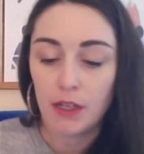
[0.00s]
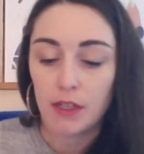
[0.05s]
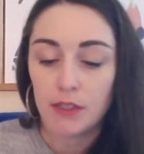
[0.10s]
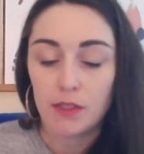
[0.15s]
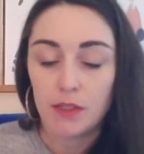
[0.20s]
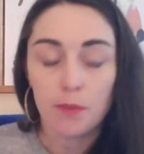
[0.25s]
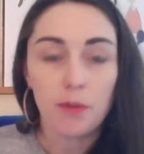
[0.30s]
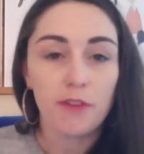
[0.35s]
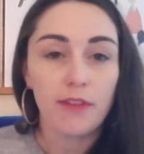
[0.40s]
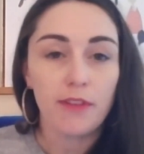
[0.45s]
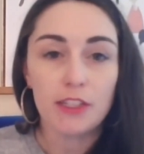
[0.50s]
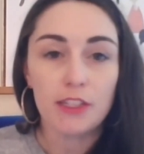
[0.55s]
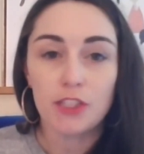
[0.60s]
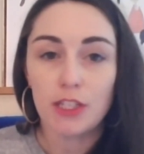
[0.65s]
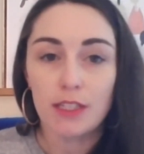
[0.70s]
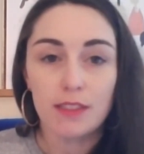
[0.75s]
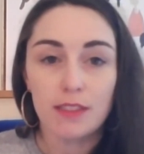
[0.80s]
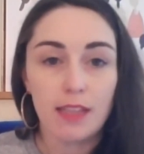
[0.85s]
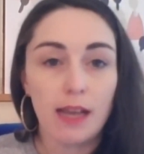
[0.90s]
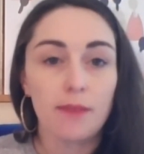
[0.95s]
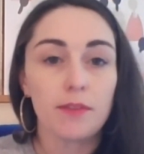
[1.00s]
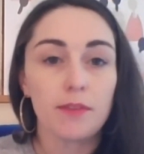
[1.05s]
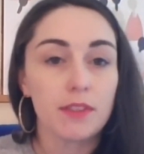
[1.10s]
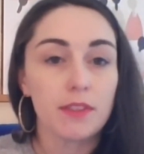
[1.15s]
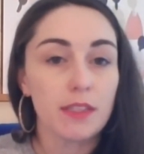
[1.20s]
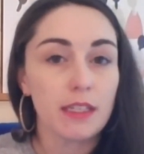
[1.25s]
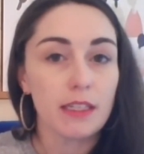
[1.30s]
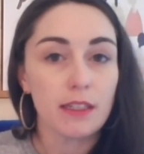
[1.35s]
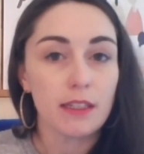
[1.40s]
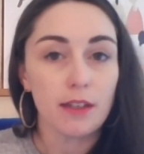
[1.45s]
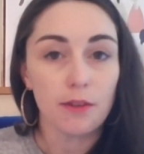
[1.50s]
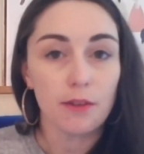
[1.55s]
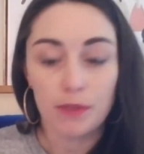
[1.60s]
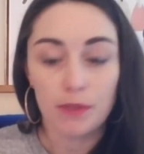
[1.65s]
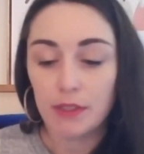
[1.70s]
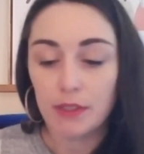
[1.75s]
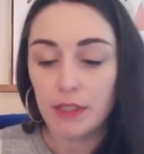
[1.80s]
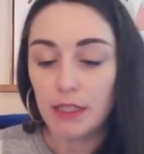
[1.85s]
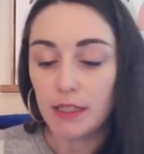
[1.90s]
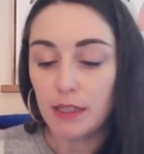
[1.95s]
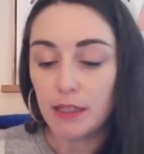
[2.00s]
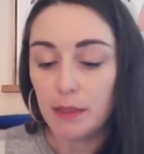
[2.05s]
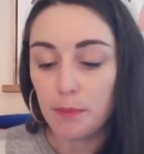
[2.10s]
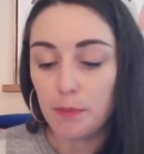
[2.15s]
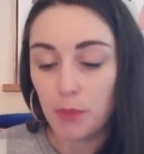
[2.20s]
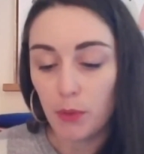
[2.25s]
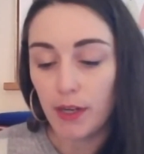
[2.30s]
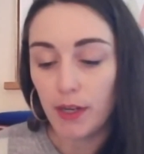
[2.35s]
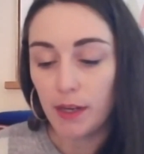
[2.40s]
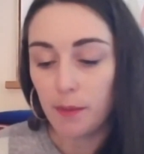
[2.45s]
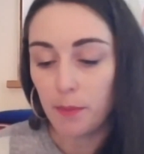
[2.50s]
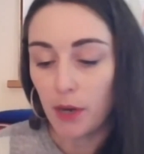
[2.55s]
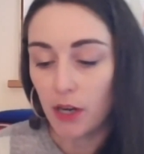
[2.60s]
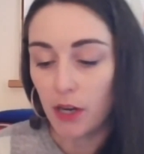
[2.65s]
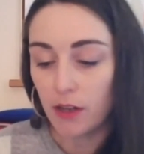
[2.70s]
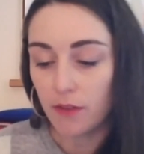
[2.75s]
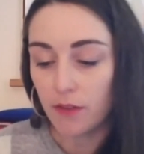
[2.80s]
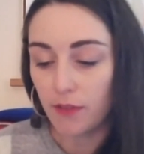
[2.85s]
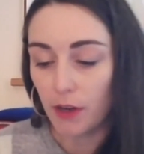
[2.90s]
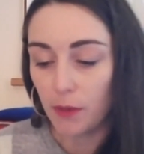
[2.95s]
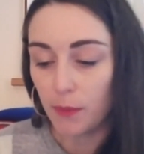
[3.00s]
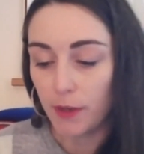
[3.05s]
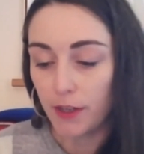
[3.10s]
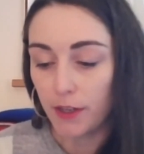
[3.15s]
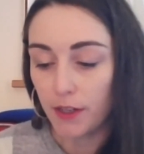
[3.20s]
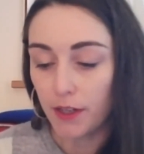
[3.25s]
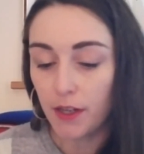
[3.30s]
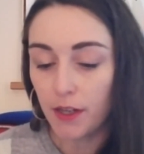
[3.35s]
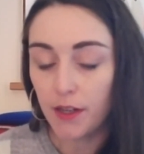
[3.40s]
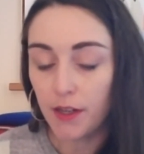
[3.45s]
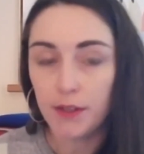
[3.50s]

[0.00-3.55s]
So prevention is obviously a really important part of our work.